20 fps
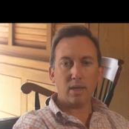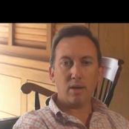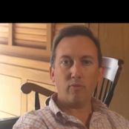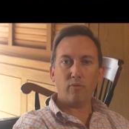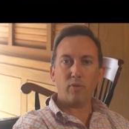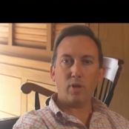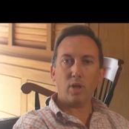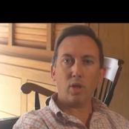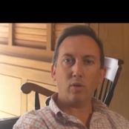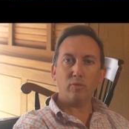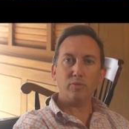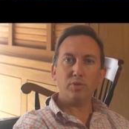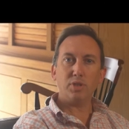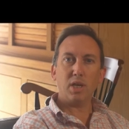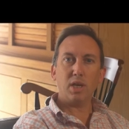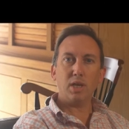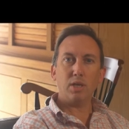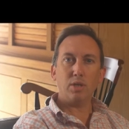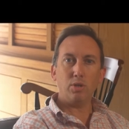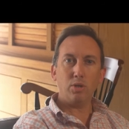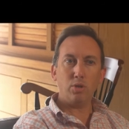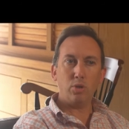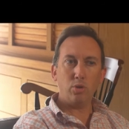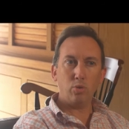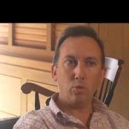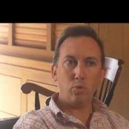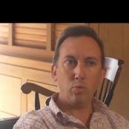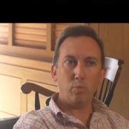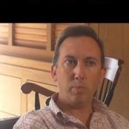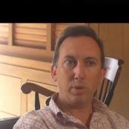involves a
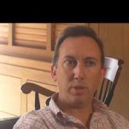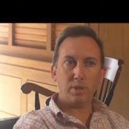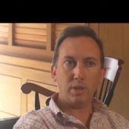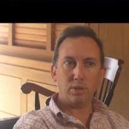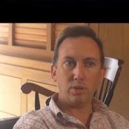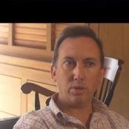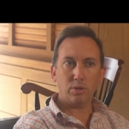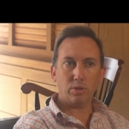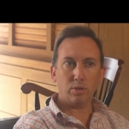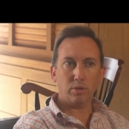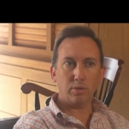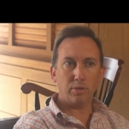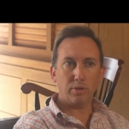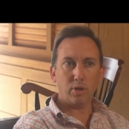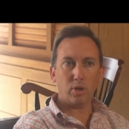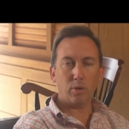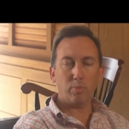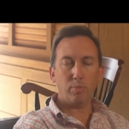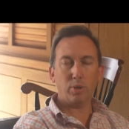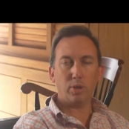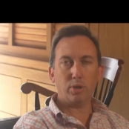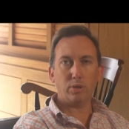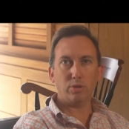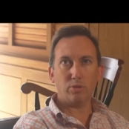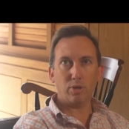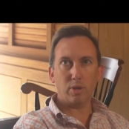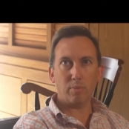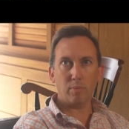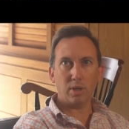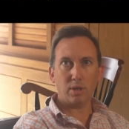new potential therapeutic
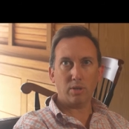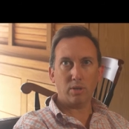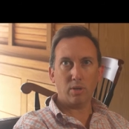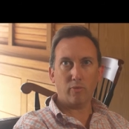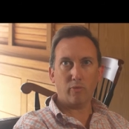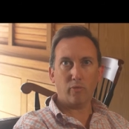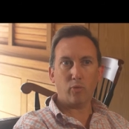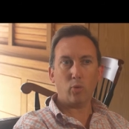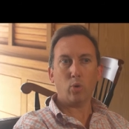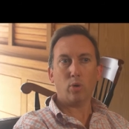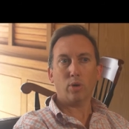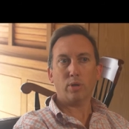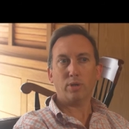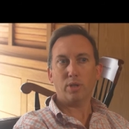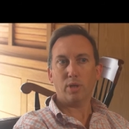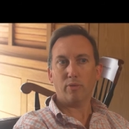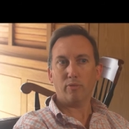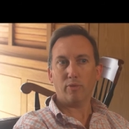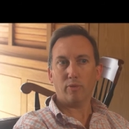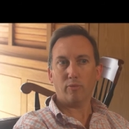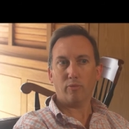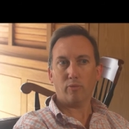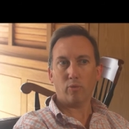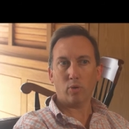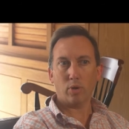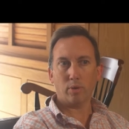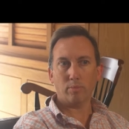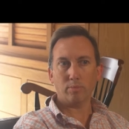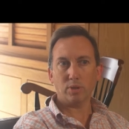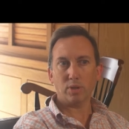treatment for different
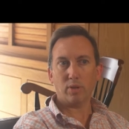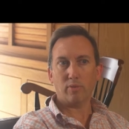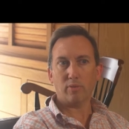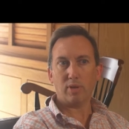forms of